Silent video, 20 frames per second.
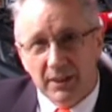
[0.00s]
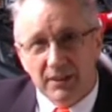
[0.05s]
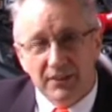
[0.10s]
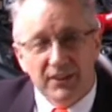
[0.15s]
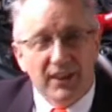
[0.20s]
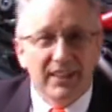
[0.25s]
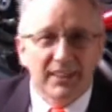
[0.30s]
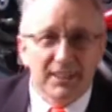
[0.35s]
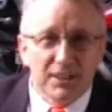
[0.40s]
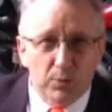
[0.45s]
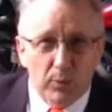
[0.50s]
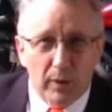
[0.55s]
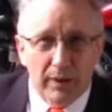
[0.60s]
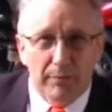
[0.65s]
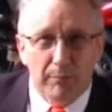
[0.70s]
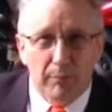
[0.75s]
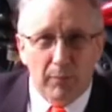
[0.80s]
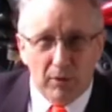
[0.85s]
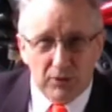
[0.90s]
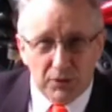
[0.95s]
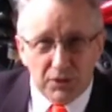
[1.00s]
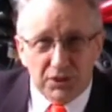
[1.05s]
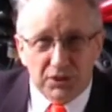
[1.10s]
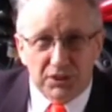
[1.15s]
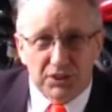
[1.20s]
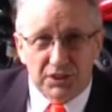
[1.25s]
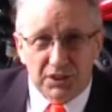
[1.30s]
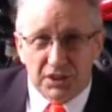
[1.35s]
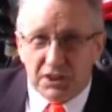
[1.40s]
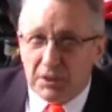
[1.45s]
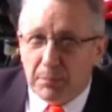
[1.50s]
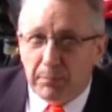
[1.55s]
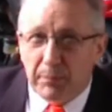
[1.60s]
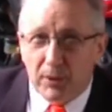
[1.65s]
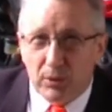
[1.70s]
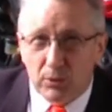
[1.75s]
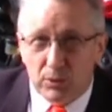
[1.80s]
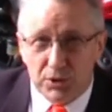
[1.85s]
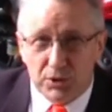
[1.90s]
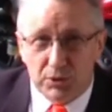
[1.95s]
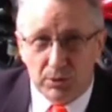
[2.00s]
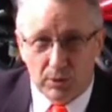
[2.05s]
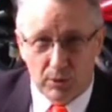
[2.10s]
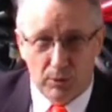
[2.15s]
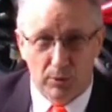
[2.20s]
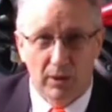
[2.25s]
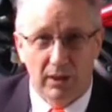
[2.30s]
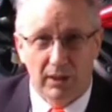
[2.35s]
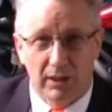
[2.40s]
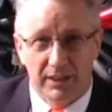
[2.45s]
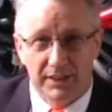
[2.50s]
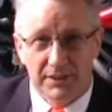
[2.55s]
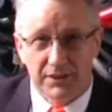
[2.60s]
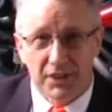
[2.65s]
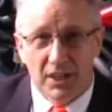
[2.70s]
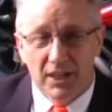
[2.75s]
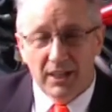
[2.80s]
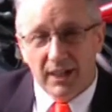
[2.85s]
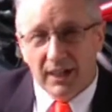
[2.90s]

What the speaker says: that is when monsters are supposed to arise.